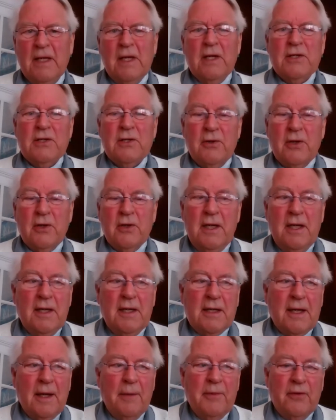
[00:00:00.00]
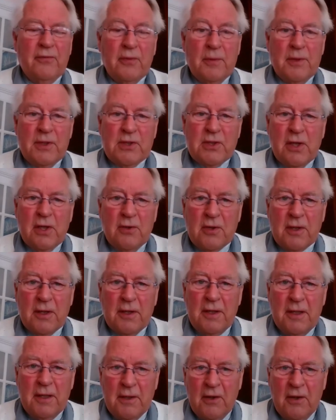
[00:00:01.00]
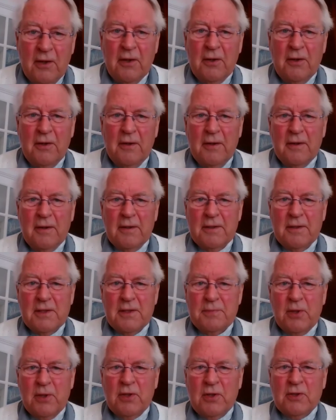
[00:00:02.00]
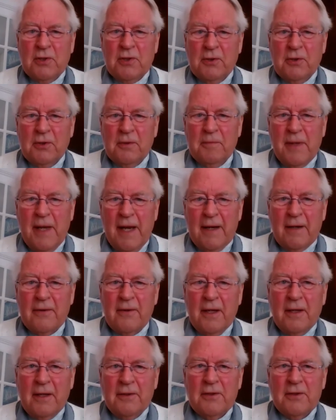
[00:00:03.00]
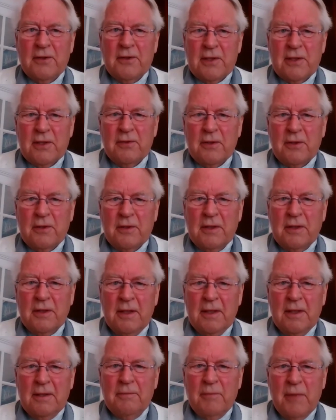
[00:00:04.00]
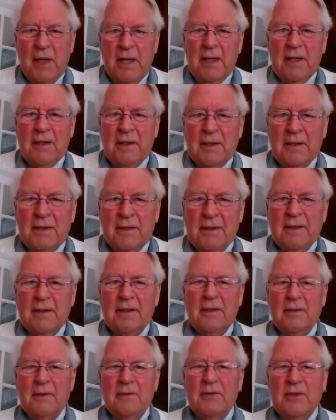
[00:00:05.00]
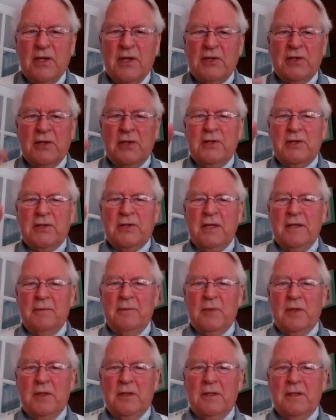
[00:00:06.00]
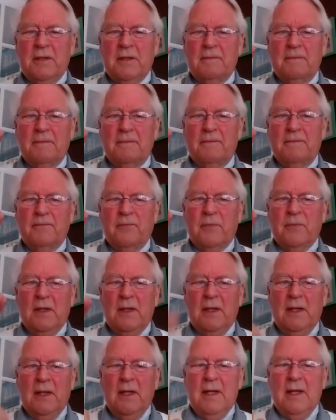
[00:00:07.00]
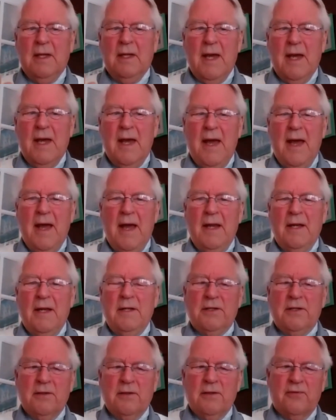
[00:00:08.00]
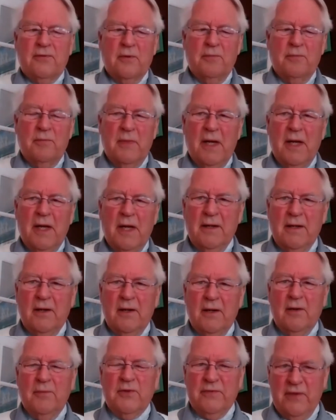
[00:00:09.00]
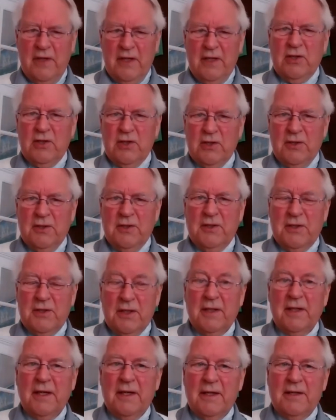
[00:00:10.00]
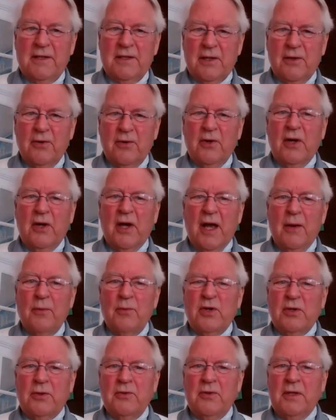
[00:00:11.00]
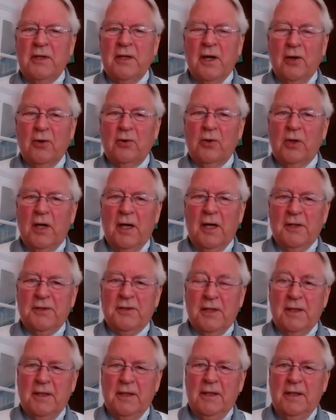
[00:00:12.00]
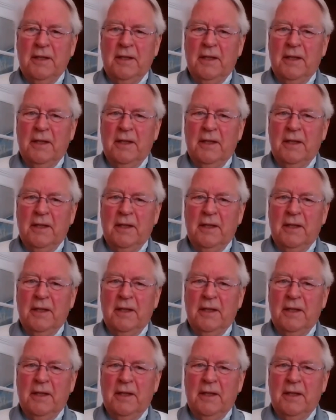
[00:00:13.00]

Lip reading: So he, coming from a totally non-spiritual background and so on, made this statement. And from my observations and so on, I would agree wholeheartedly